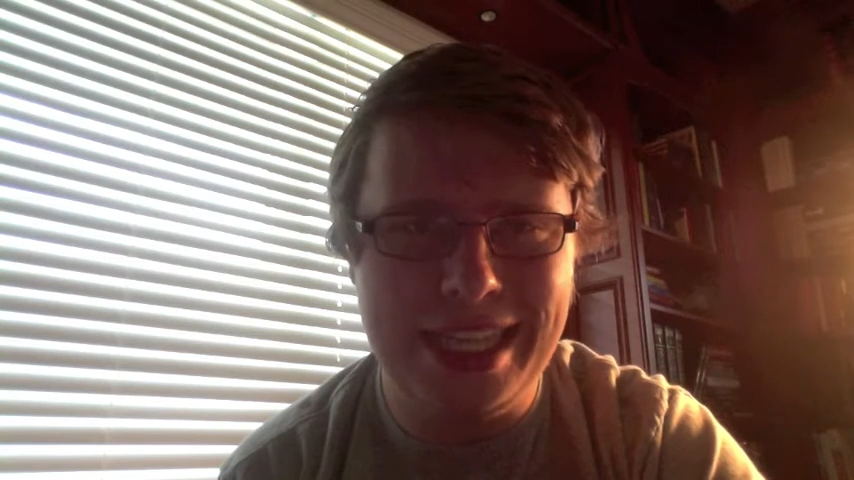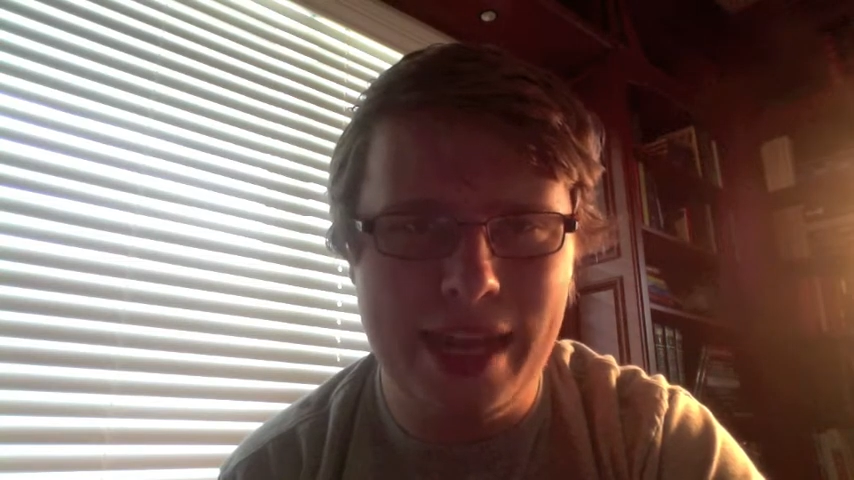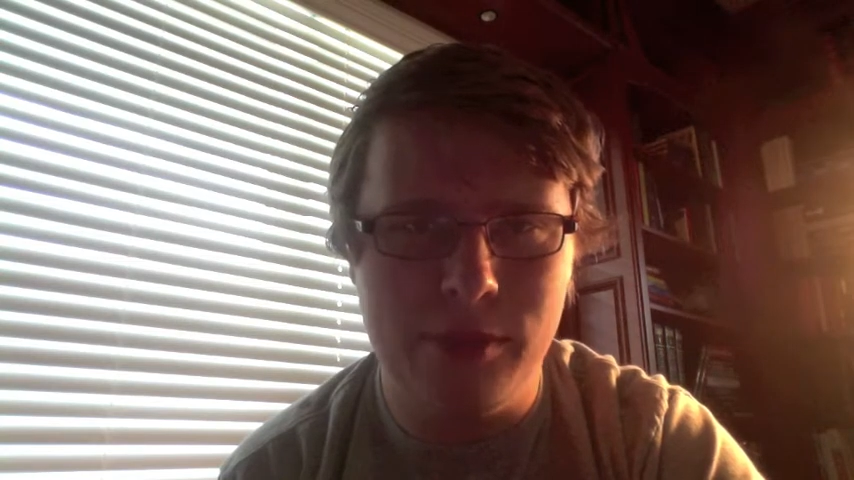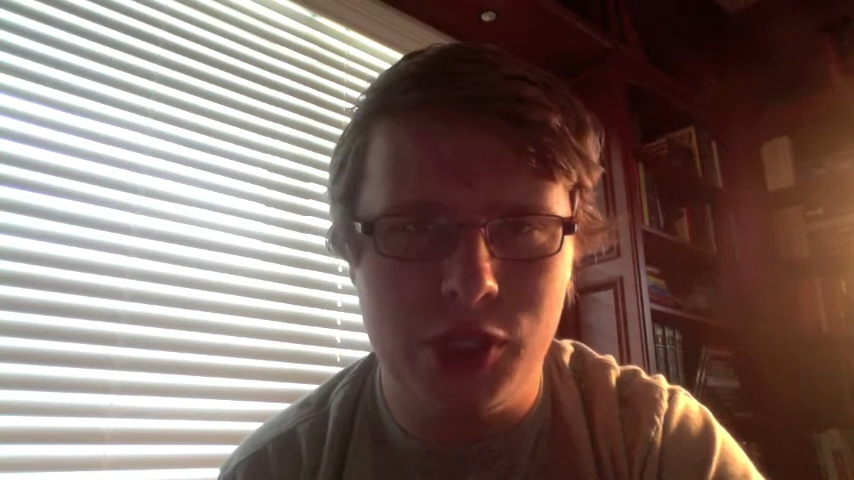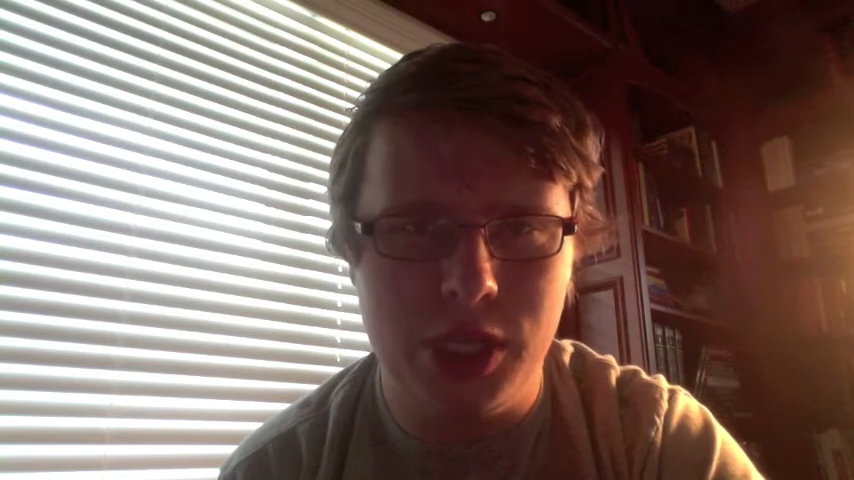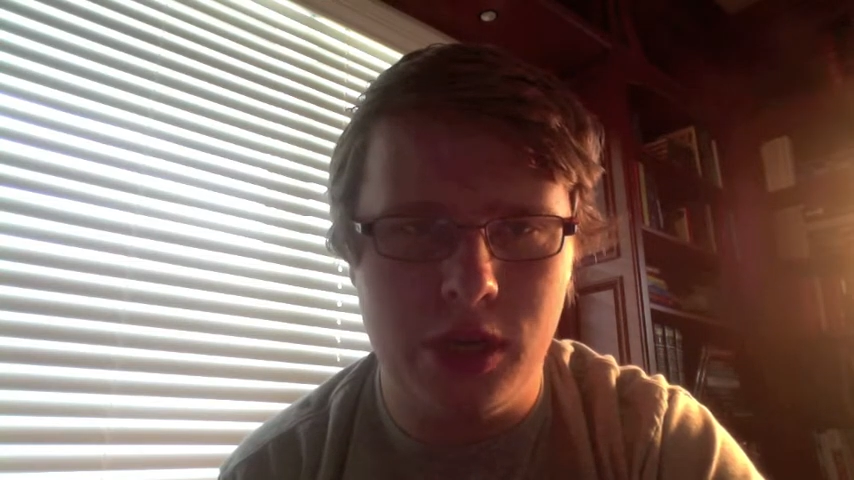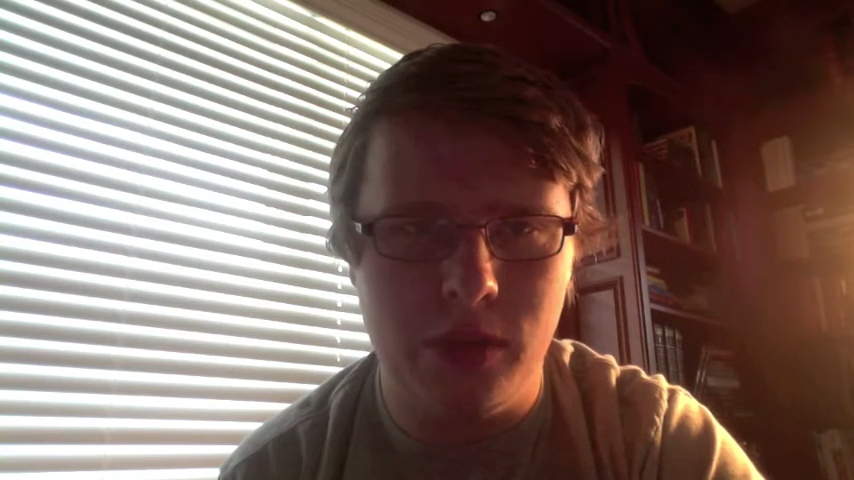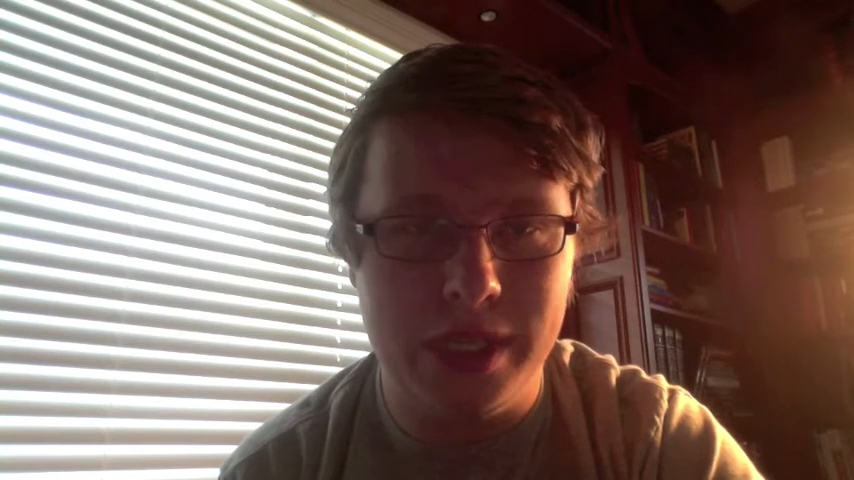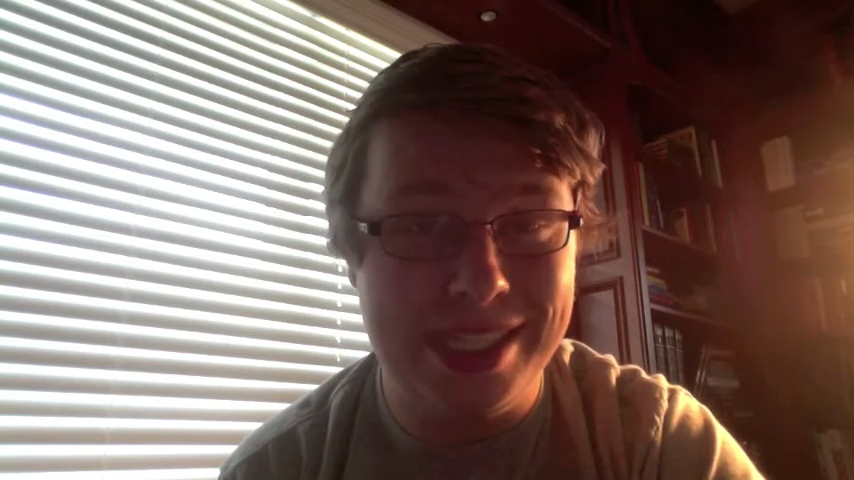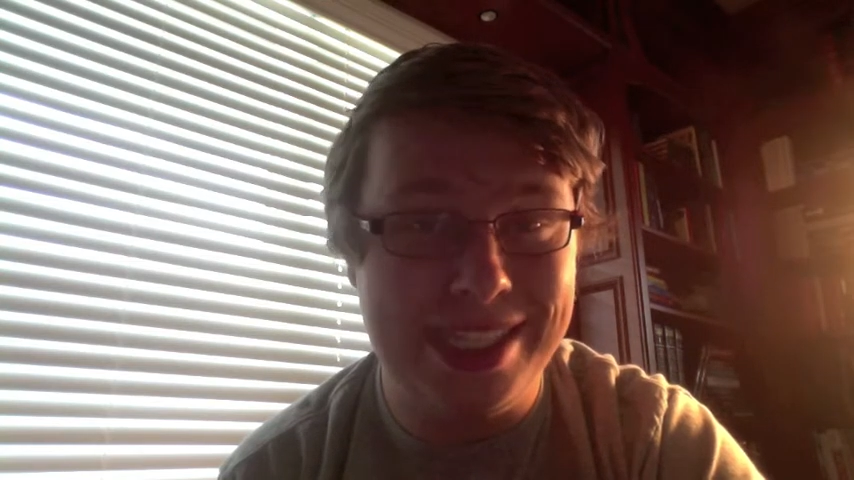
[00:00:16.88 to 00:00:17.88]
Gamer Show.
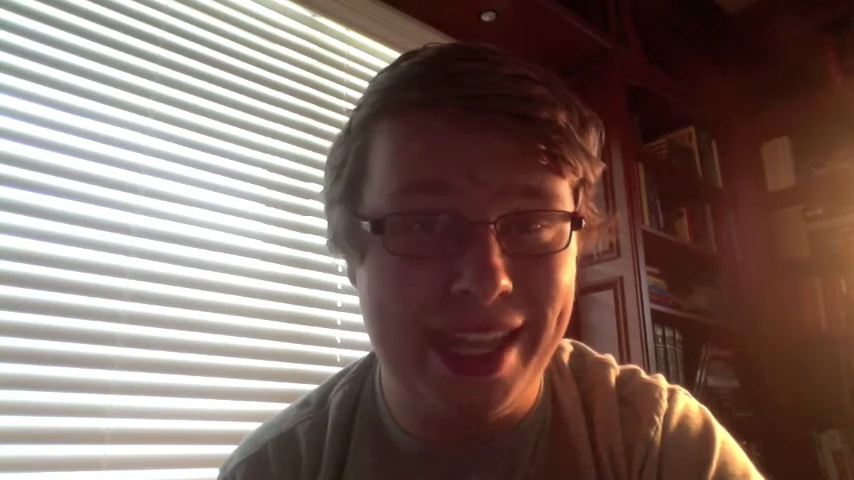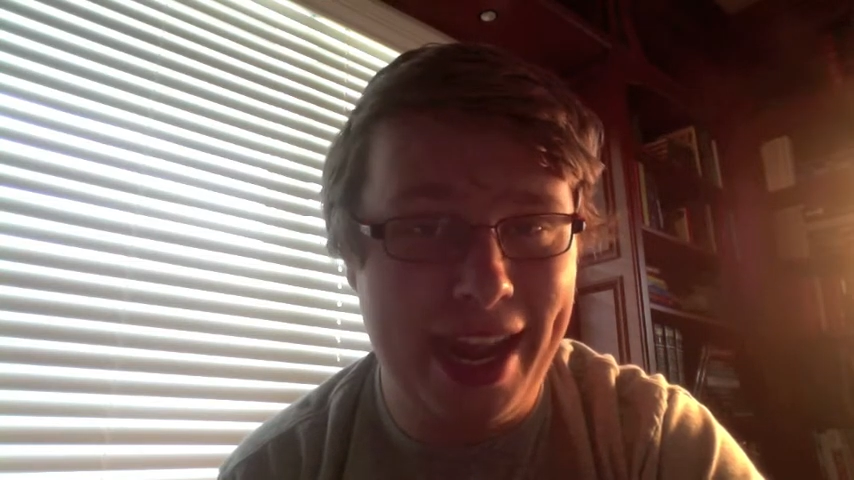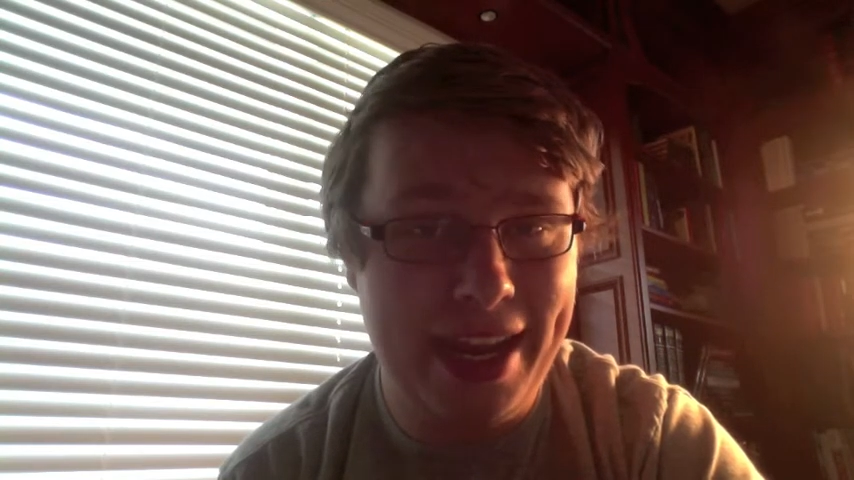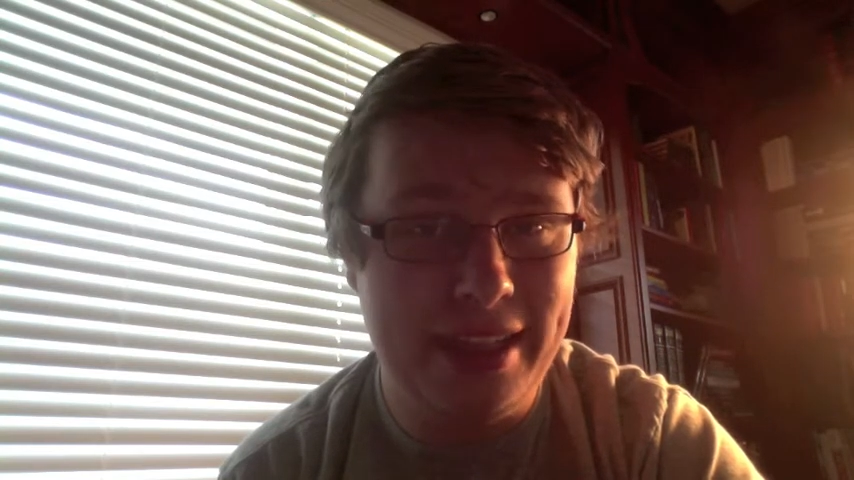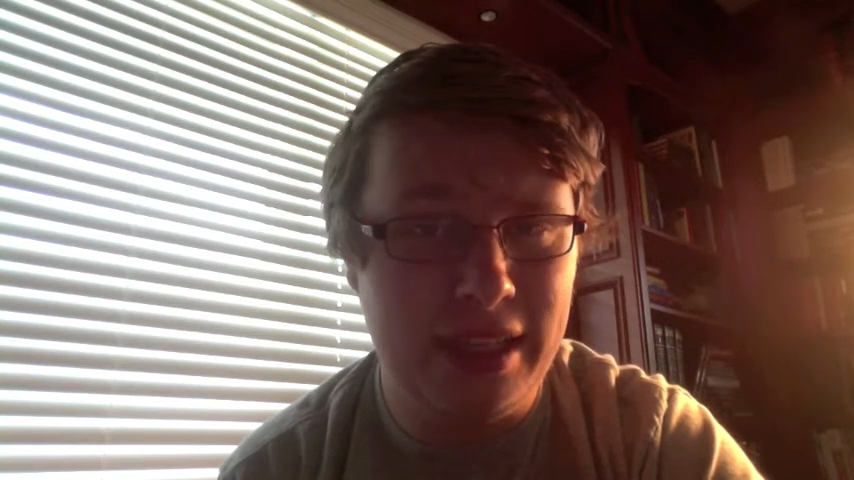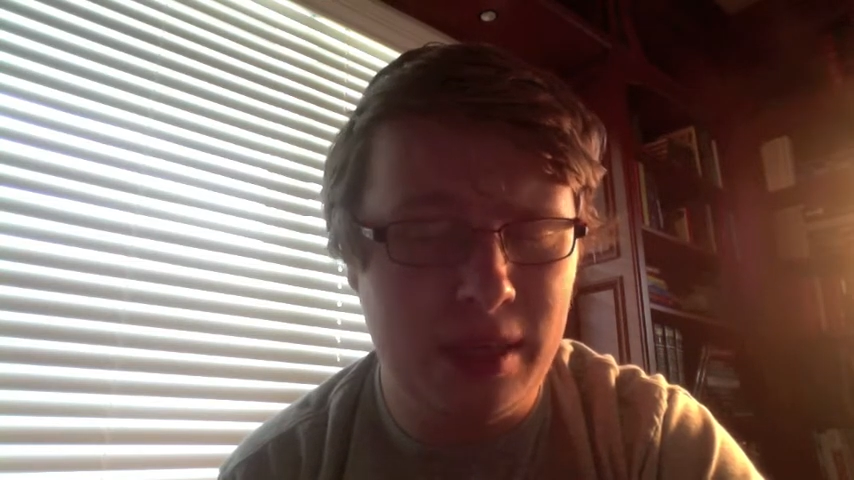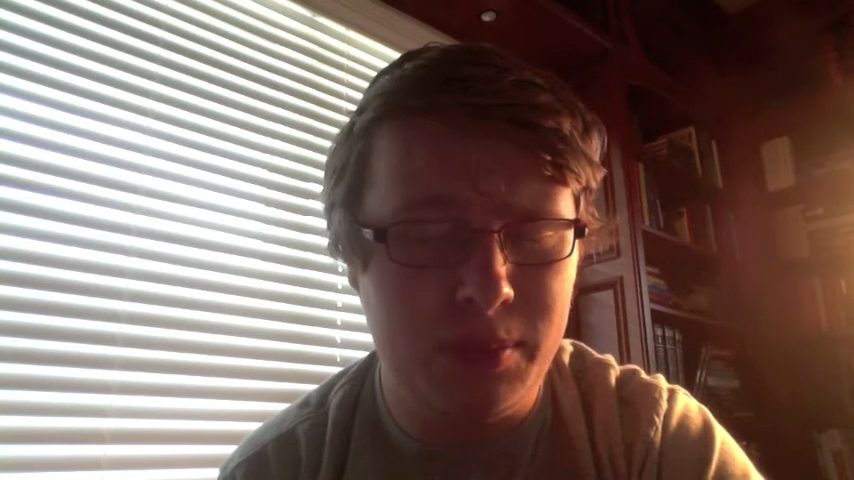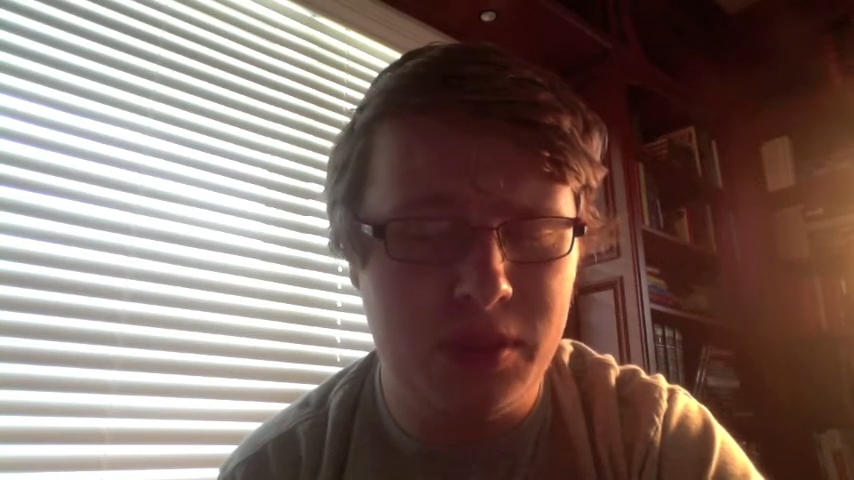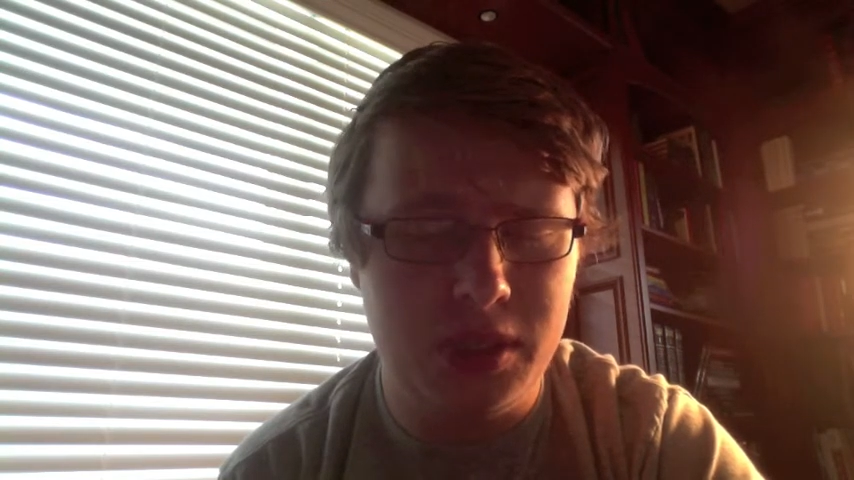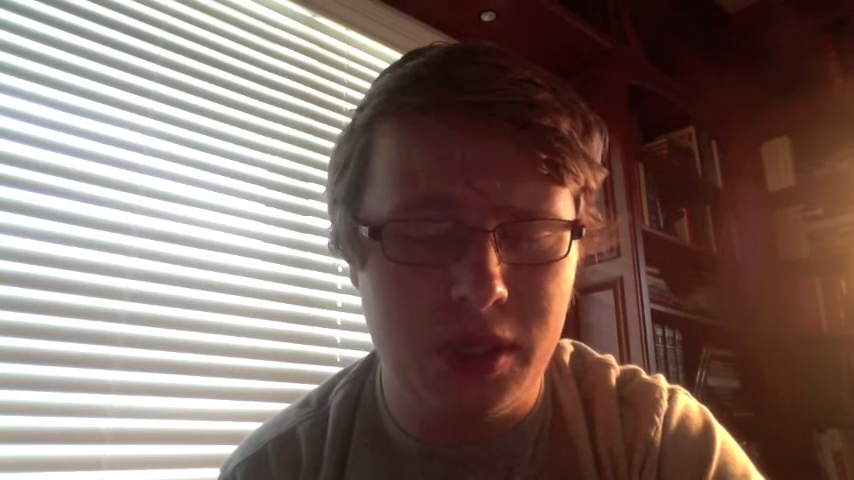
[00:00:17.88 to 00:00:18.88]
This is the eighth
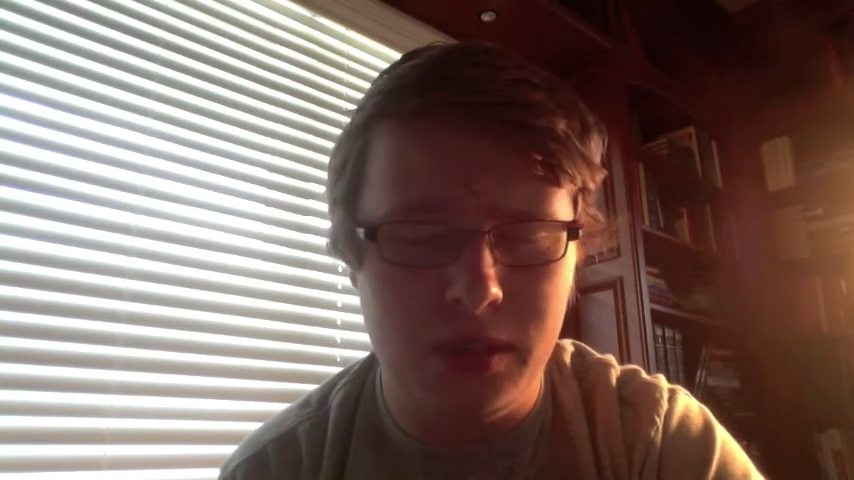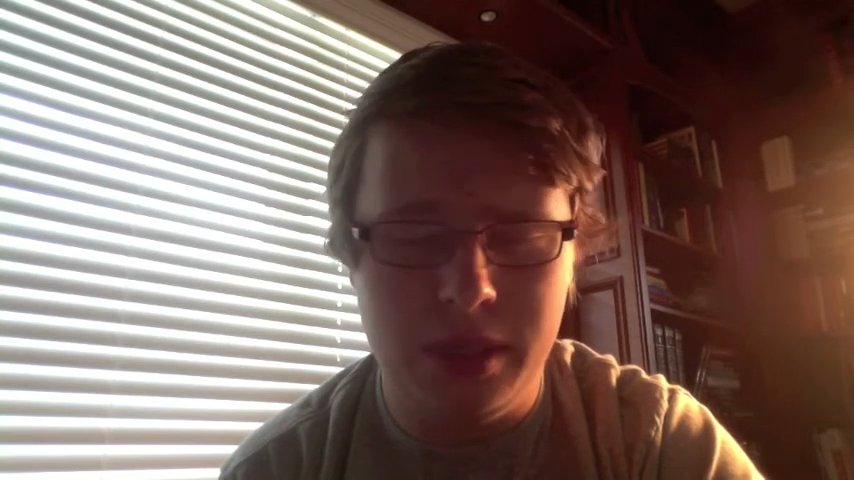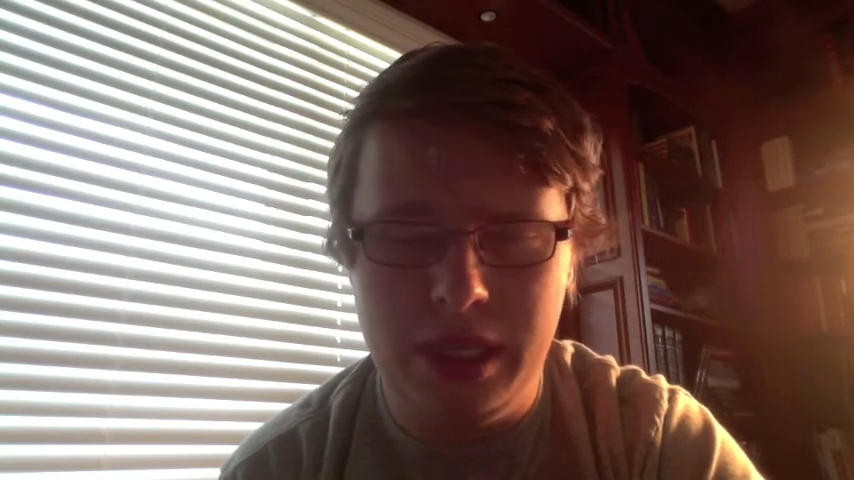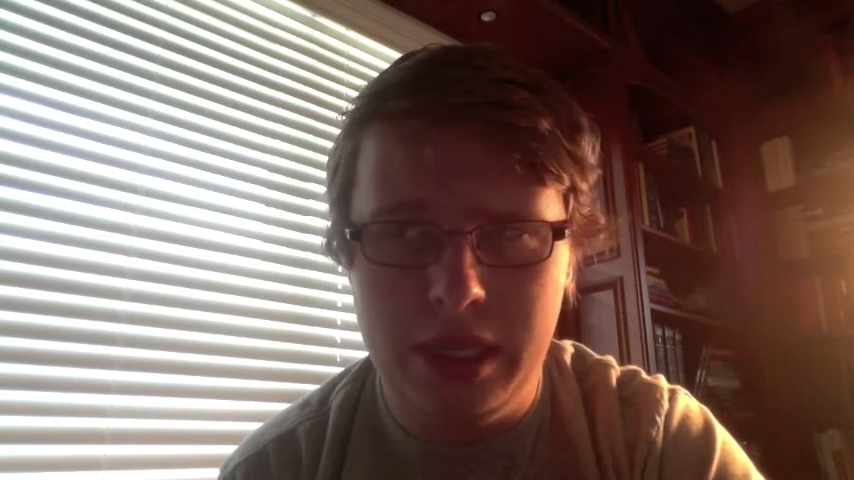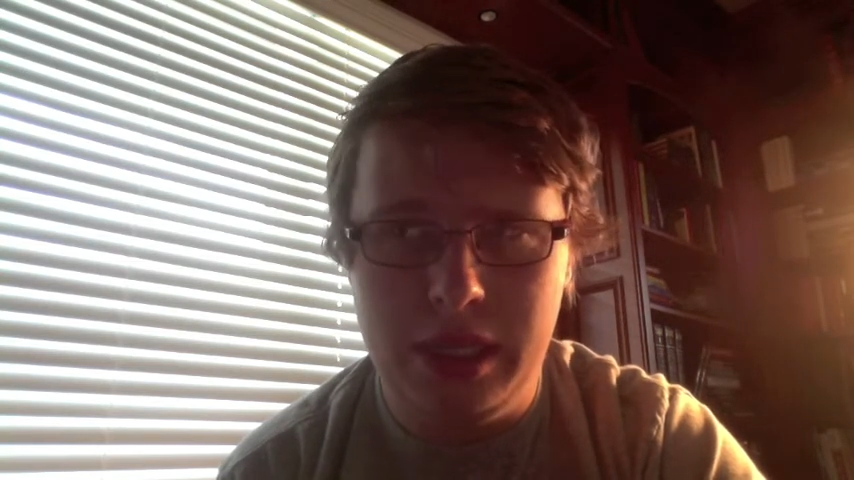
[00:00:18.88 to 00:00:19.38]
episode.